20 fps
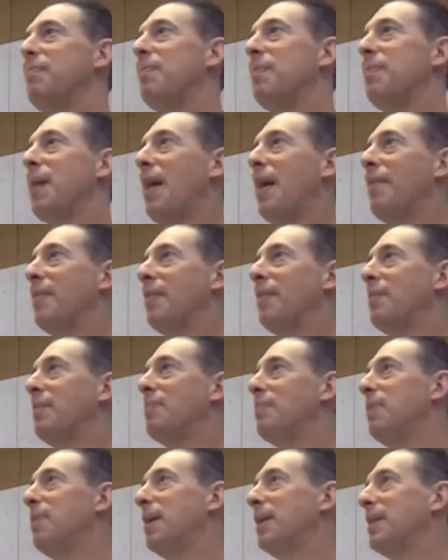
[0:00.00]
having a
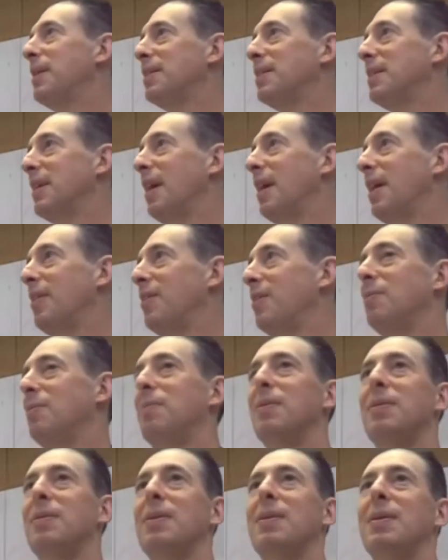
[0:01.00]
picnic together.
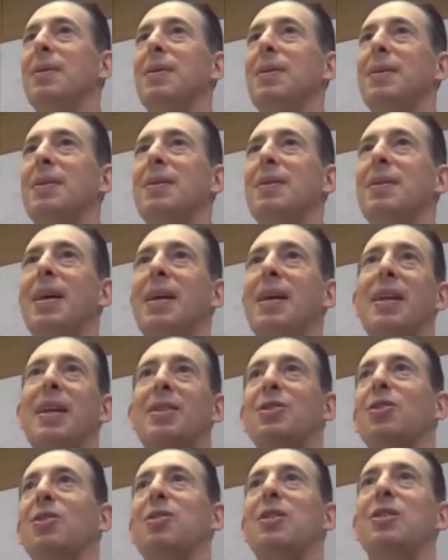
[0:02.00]
Then that
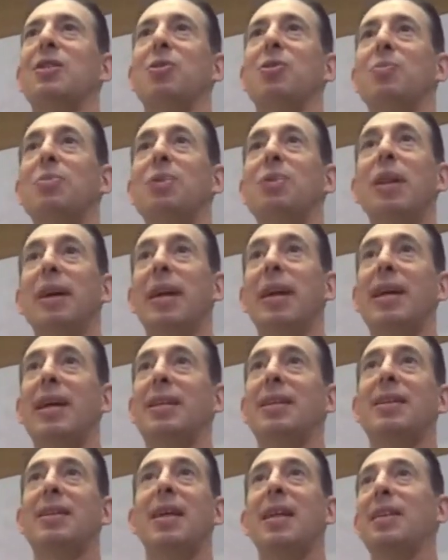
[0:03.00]
turned into a play
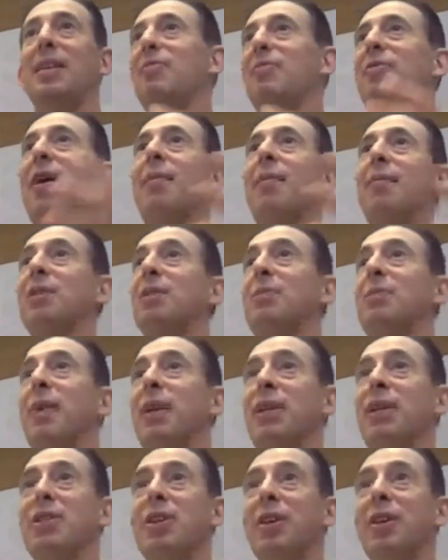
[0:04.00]
date. Then the families met
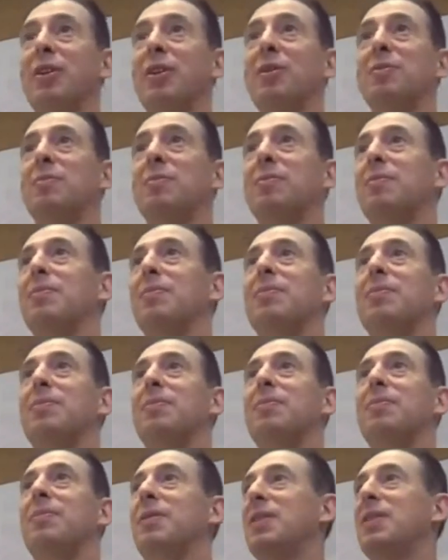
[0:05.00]
each other.
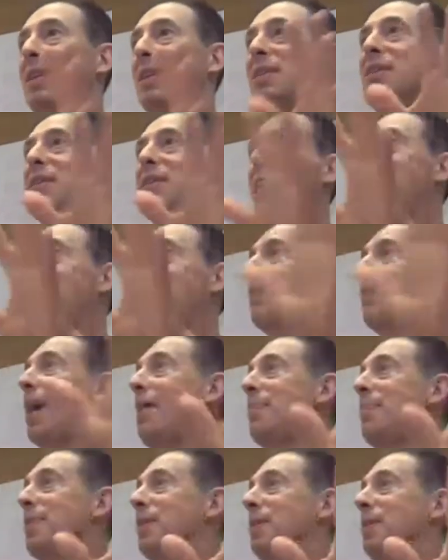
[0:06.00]
Does that ever happen in